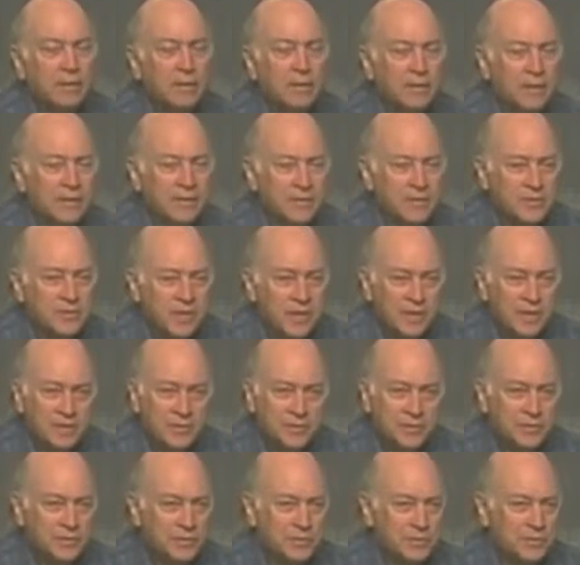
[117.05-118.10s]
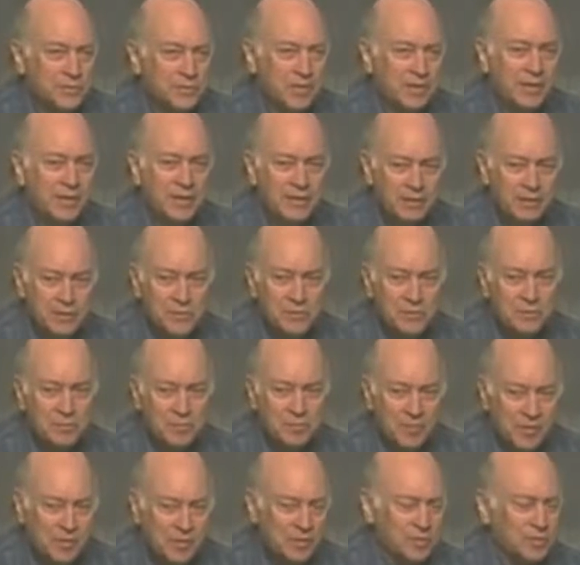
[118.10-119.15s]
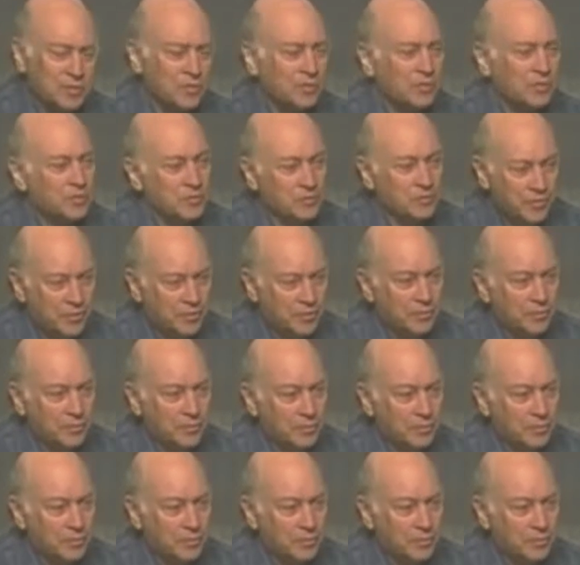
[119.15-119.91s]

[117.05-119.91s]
Instead, you just say, here are some things that are true.